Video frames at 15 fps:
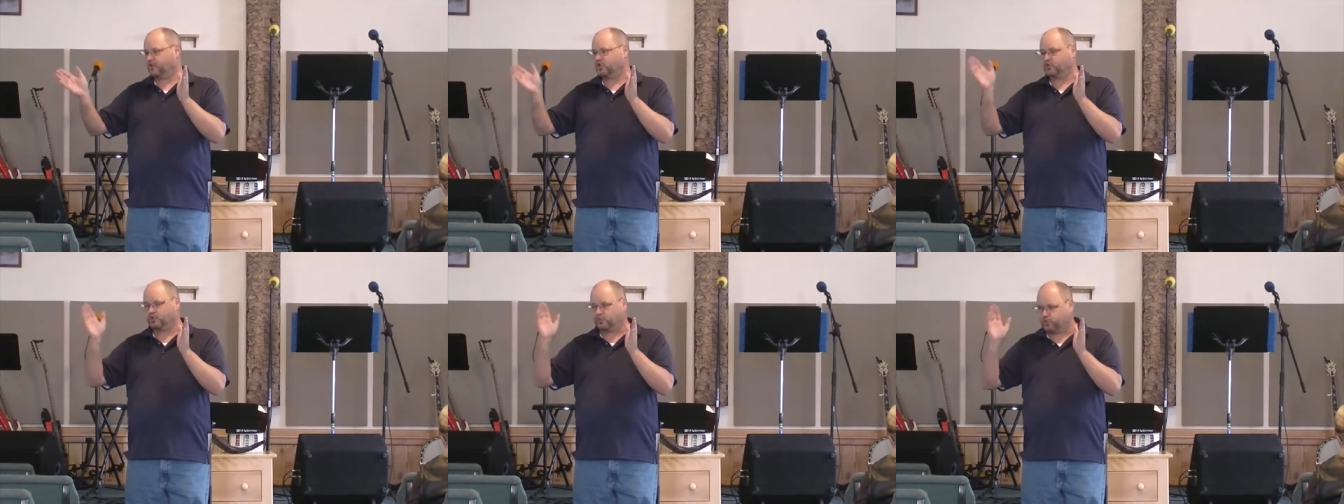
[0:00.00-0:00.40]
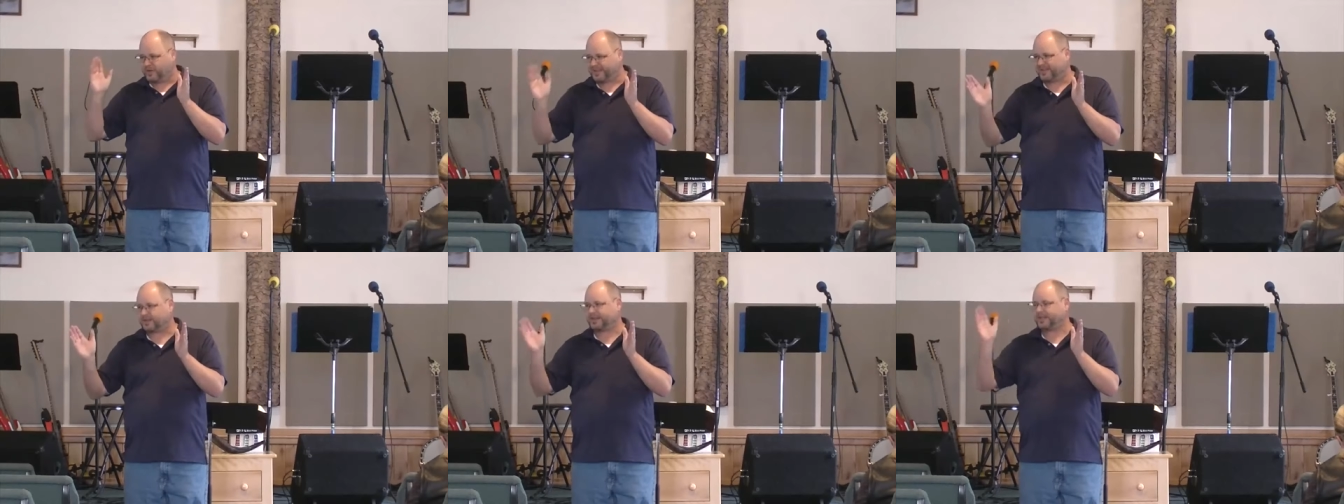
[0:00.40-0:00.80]
you
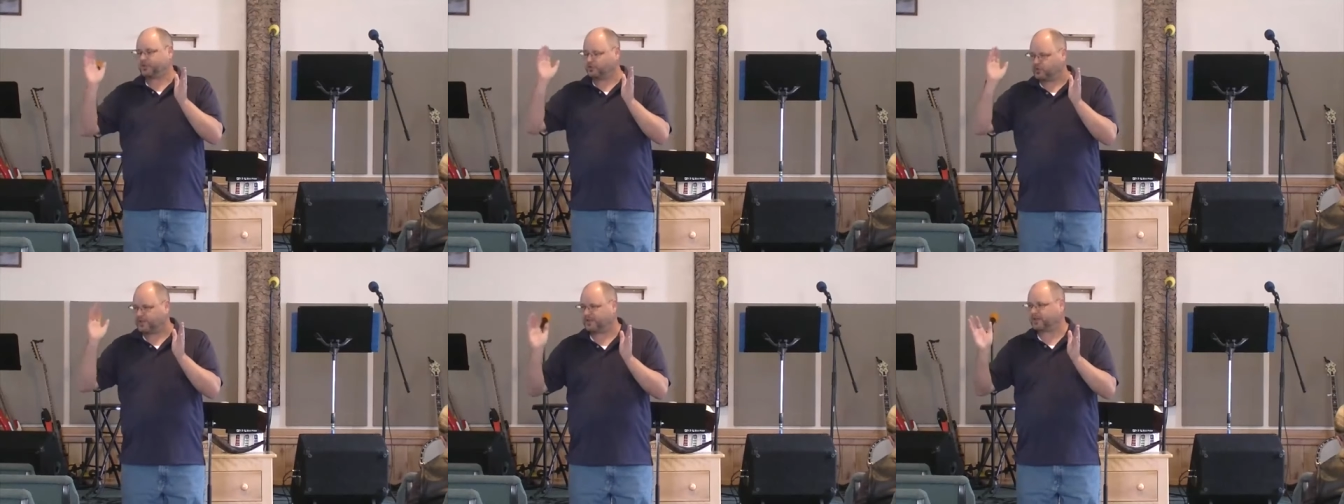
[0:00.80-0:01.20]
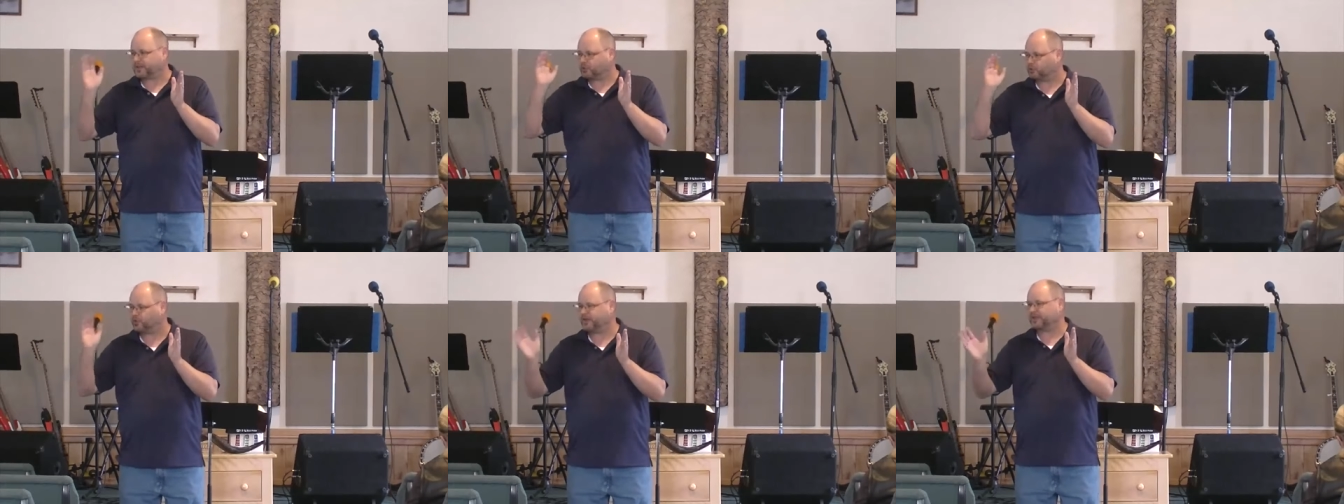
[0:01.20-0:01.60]
really,
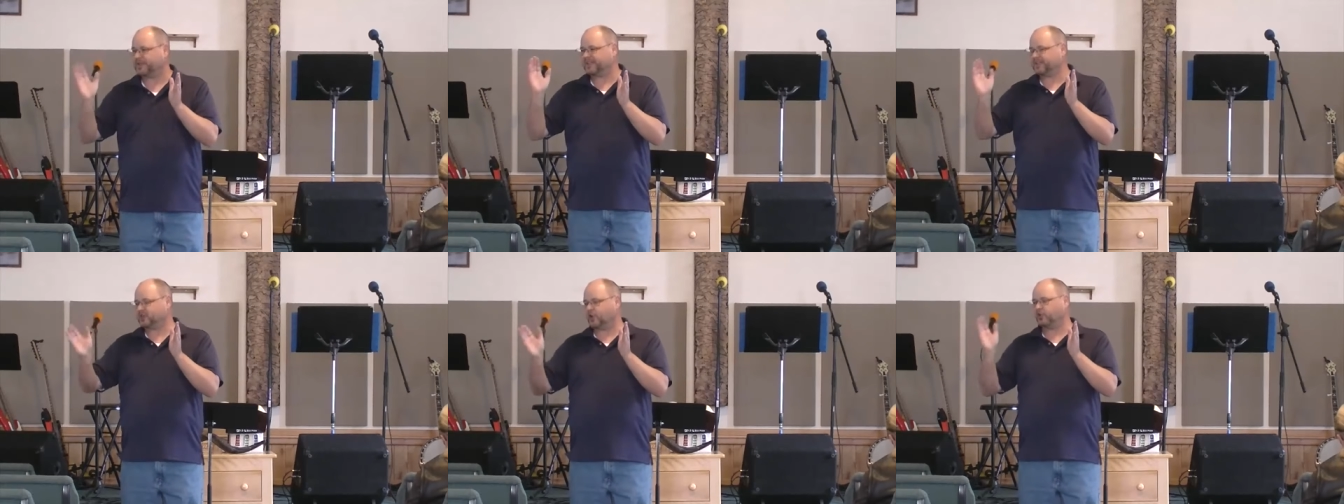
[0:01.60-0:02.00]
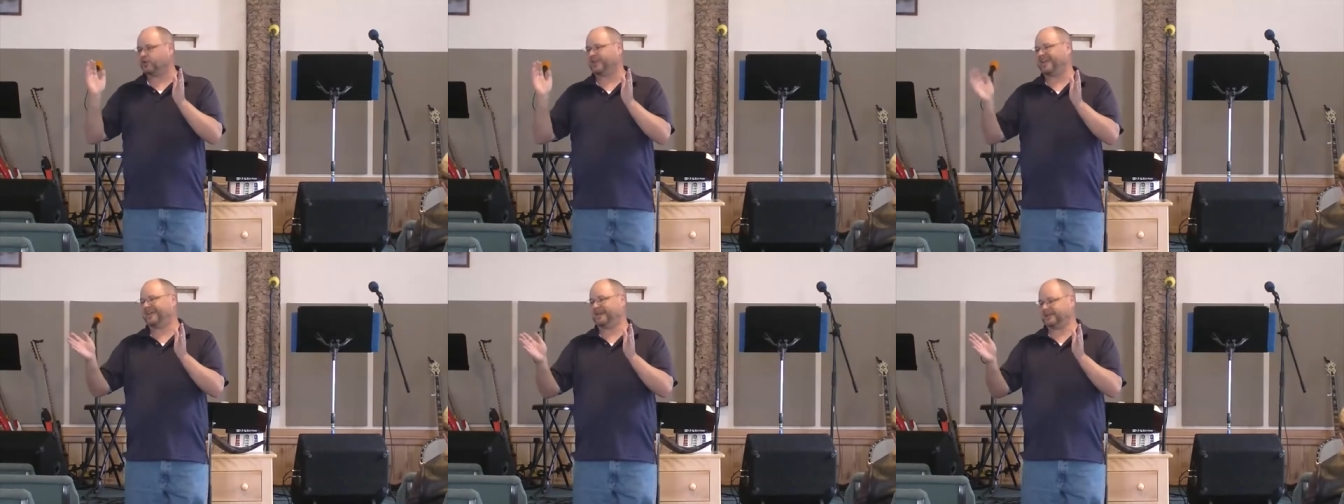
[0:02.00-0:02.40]
really, really
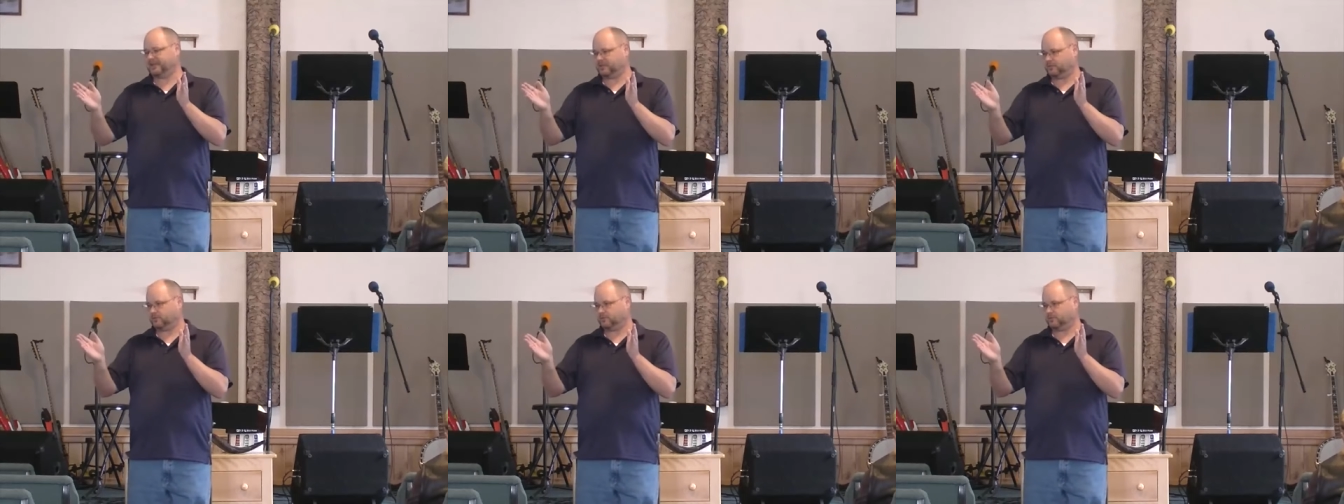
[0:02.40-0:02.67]
don't get it.